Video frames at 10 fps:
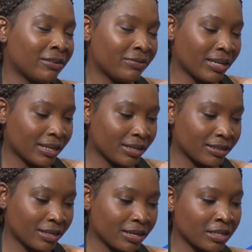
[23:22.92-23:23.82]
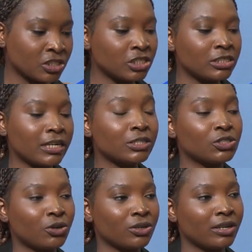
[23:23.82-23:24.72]
have like crashed
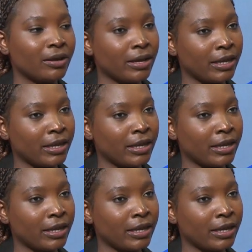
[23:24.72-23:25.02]
right on.